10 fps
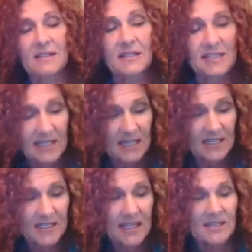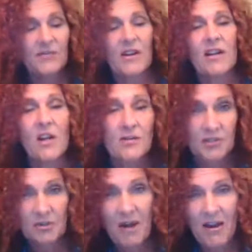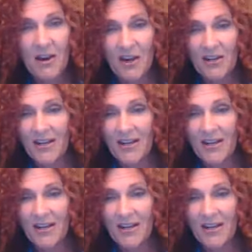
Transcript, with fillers: disease that is very close to my heart.